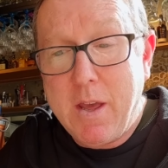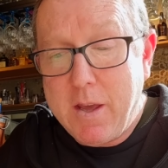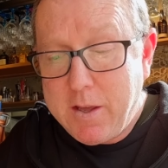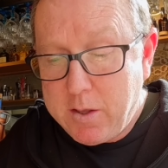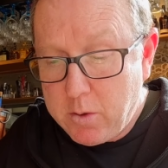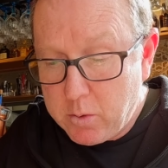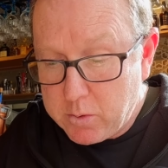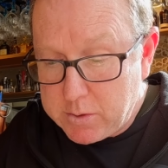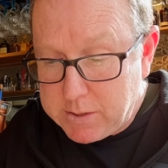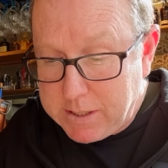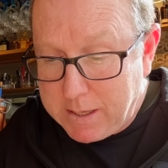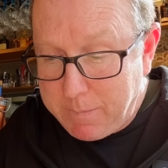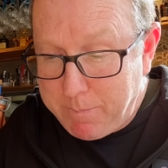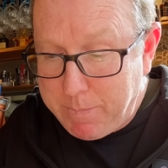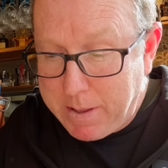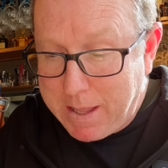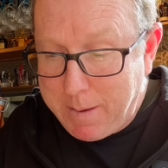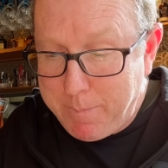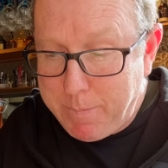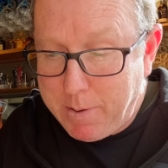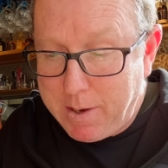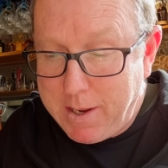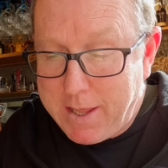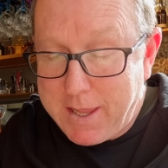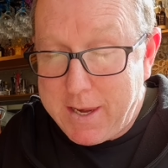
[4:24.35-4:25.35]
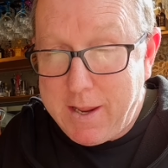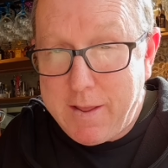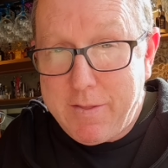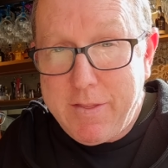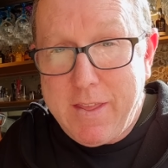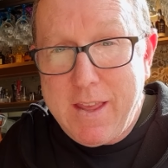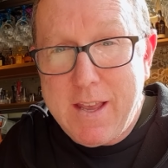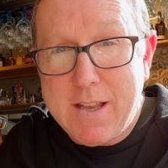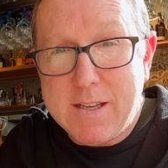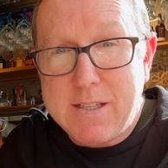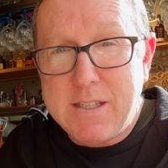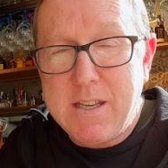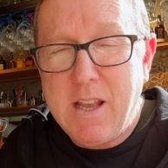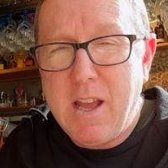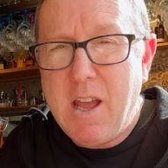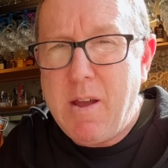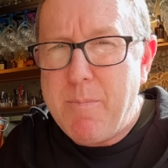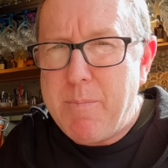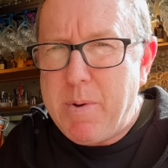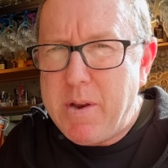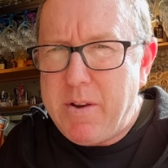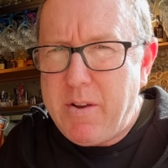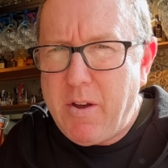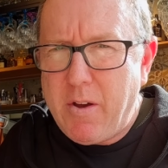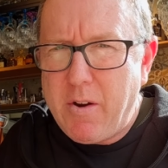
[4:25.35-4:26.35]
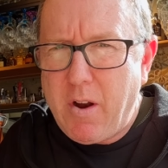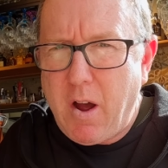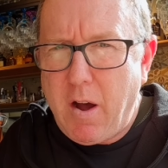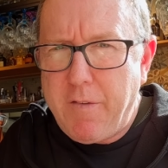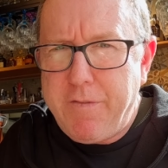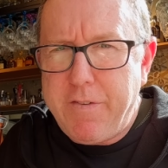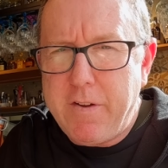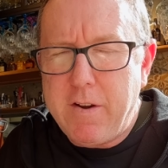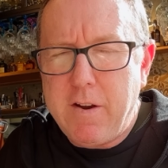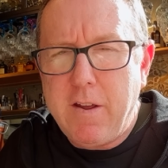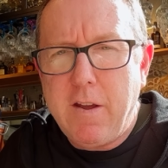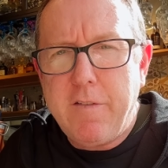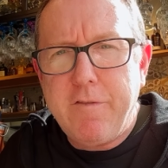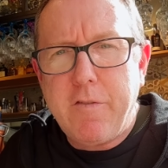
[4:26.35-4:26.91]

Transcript: You'll see people eating this, but not often